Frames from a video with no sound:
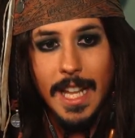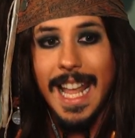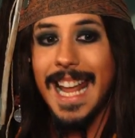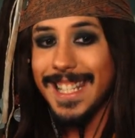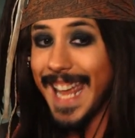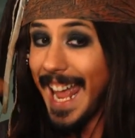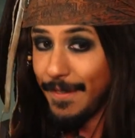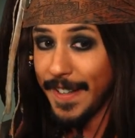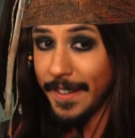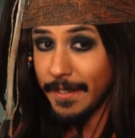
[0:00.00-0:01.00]
It's
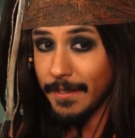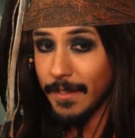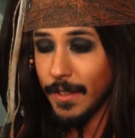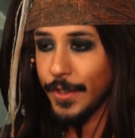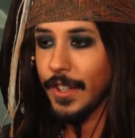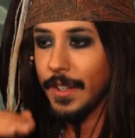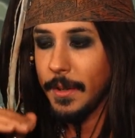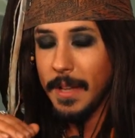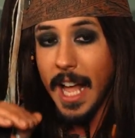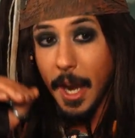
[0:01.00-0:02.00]
heavier.
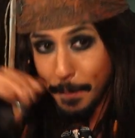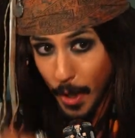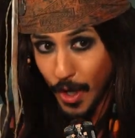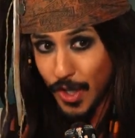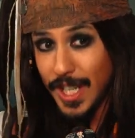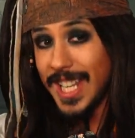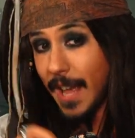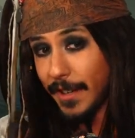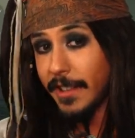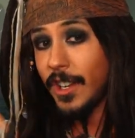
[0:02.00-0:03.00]
And a person is
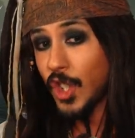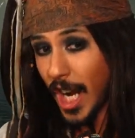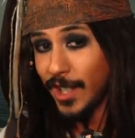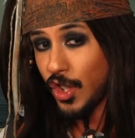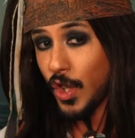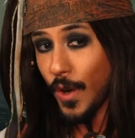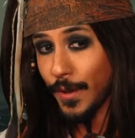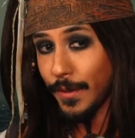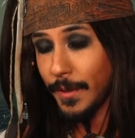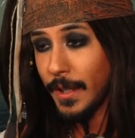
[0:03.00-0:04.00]
heavier than a chain shot.
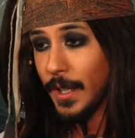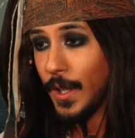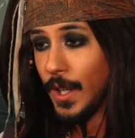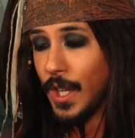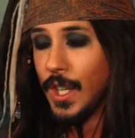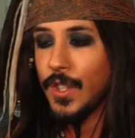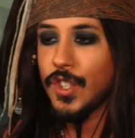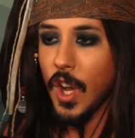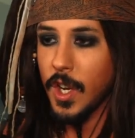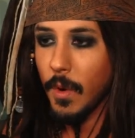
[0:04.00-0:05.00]

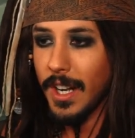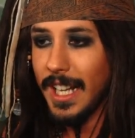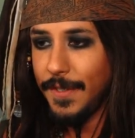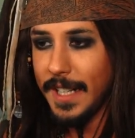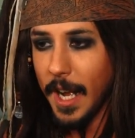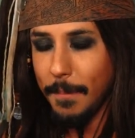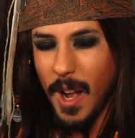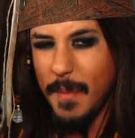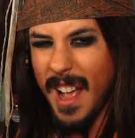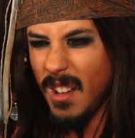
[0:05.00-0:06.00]
So you want to lift it up
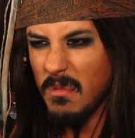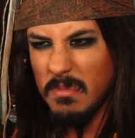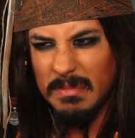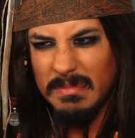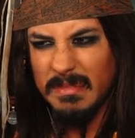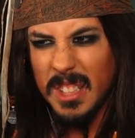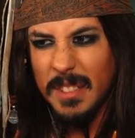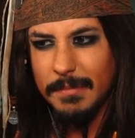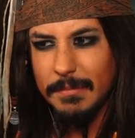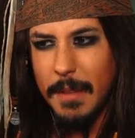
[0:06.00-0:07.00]
by about
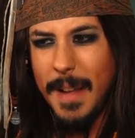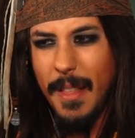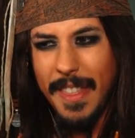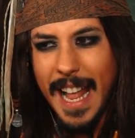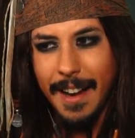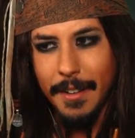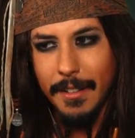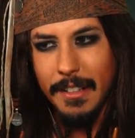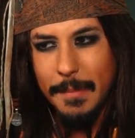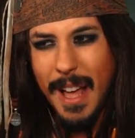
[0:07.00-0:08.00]
that.
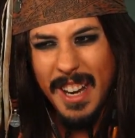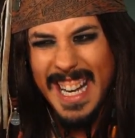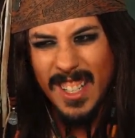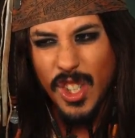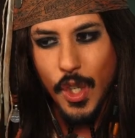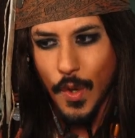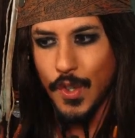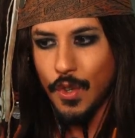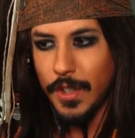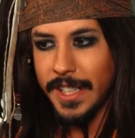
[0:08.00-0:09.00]
About an inch on the
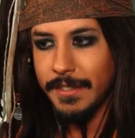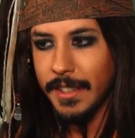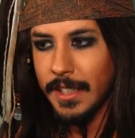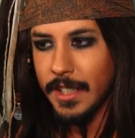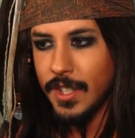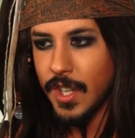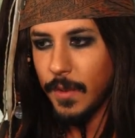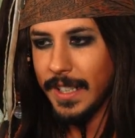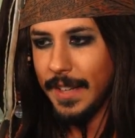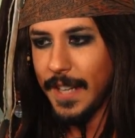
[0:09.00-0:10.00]
screen. So if
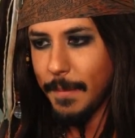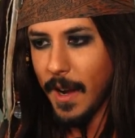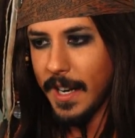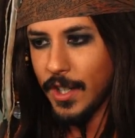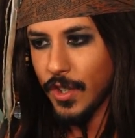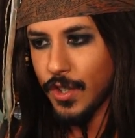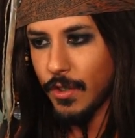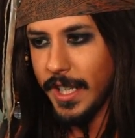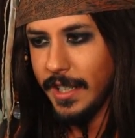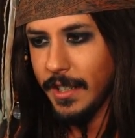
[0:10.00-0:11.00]
we lift up by an inch on the
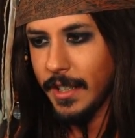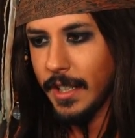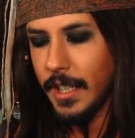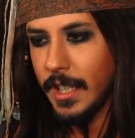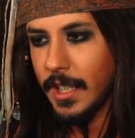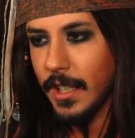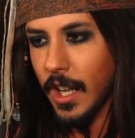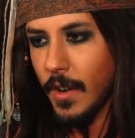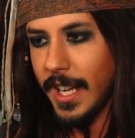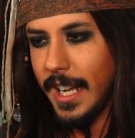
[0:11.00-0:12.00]
screen,
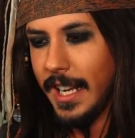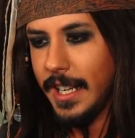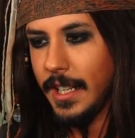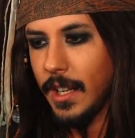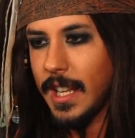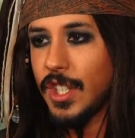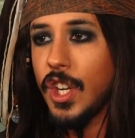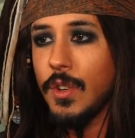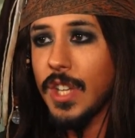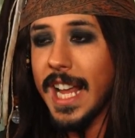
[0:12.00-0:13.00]
load it in. Let's
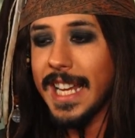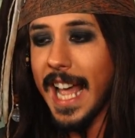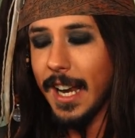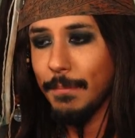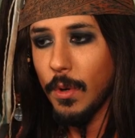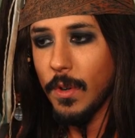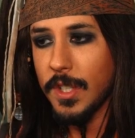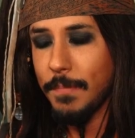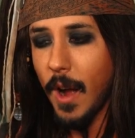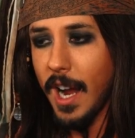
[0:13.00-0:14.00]
use a cannonball as a
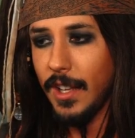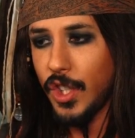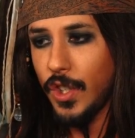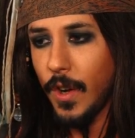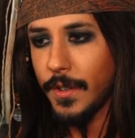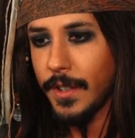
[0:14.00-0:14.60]
pilot shot.